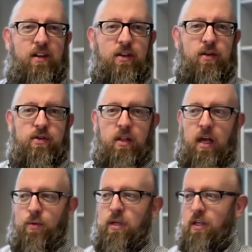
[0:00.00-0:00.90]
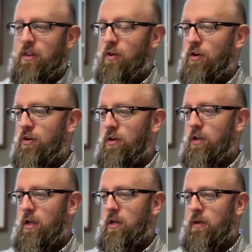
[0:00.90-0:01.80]
There's a lot we can
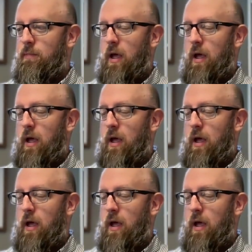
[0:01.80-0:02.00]
learn. Um,